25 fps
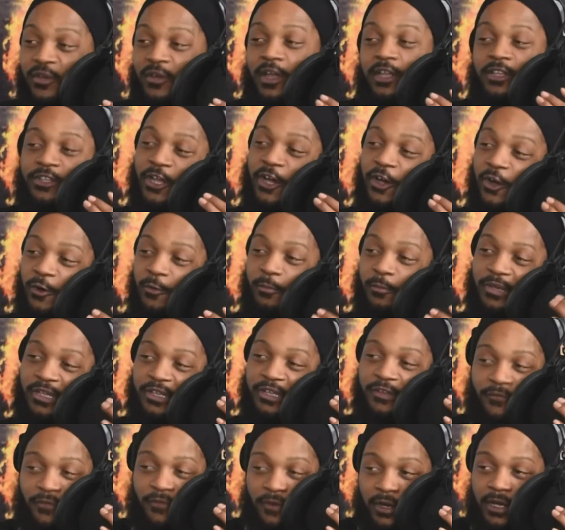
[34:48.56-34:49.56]
Don't
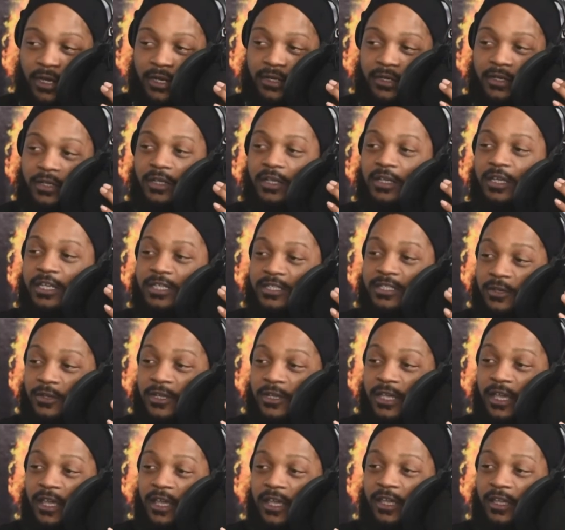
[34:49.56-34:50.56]
be afraid. It's
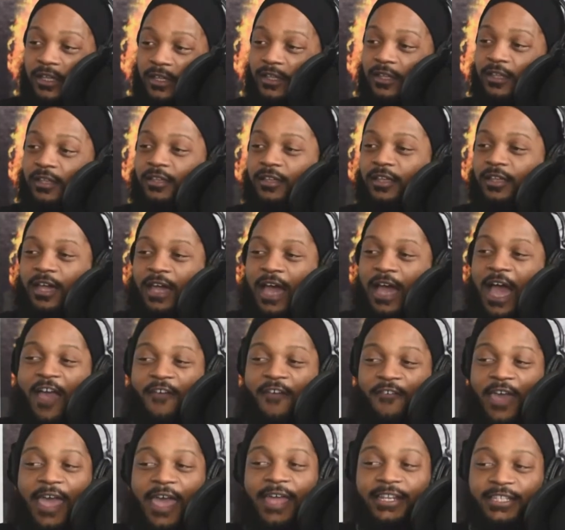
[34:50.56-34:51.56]
okay.
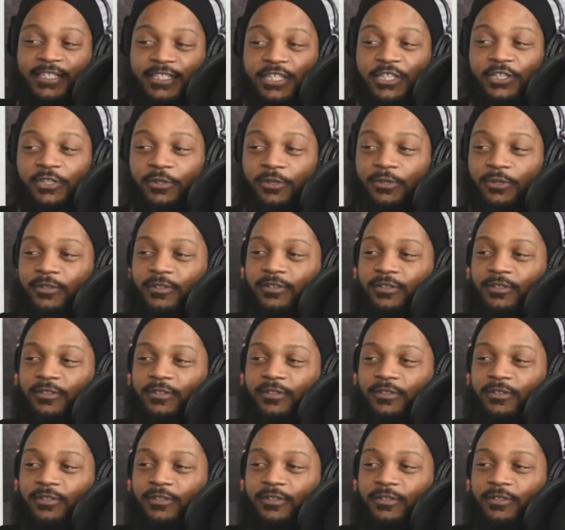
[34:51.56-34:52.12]
I've had it too.